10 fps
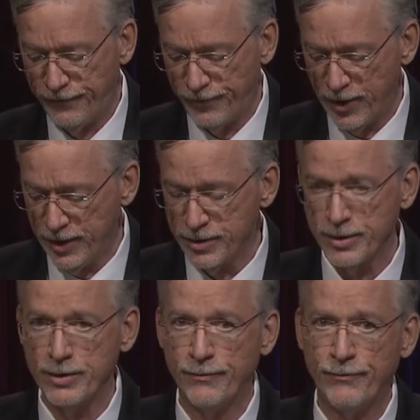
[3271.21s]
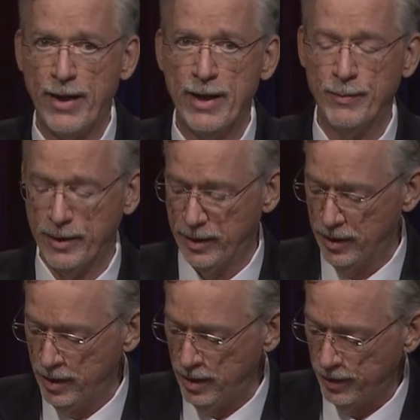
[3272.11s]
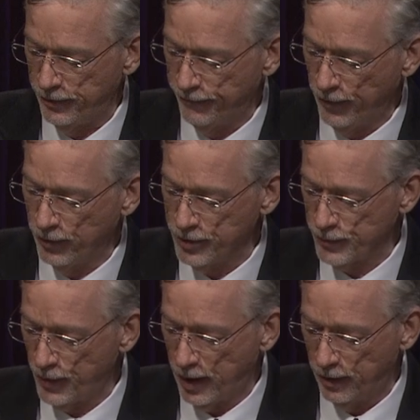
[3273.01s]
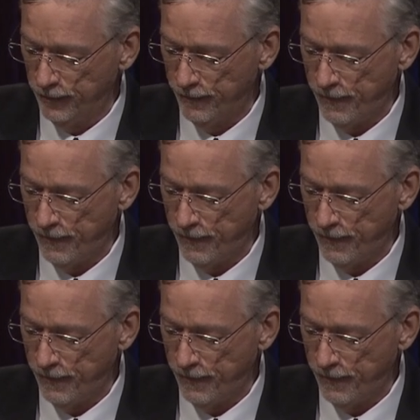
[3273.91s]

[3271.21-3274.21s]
friends and your family to vote as well.